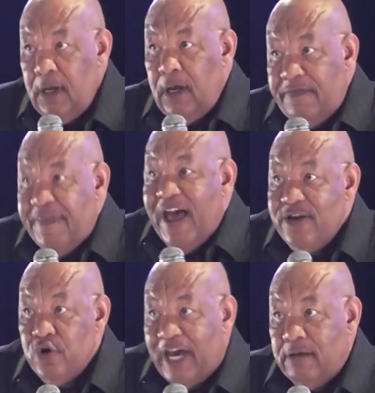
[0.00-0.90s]
and then
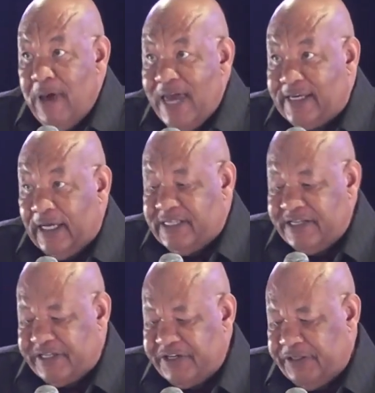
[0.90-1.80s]
you can make a
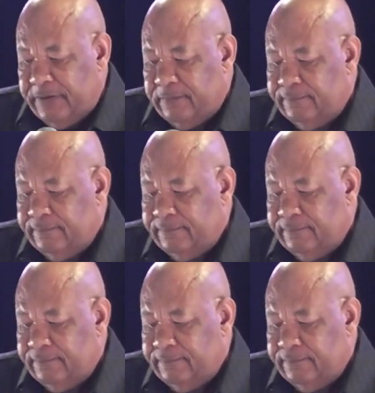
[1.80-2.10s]
decision.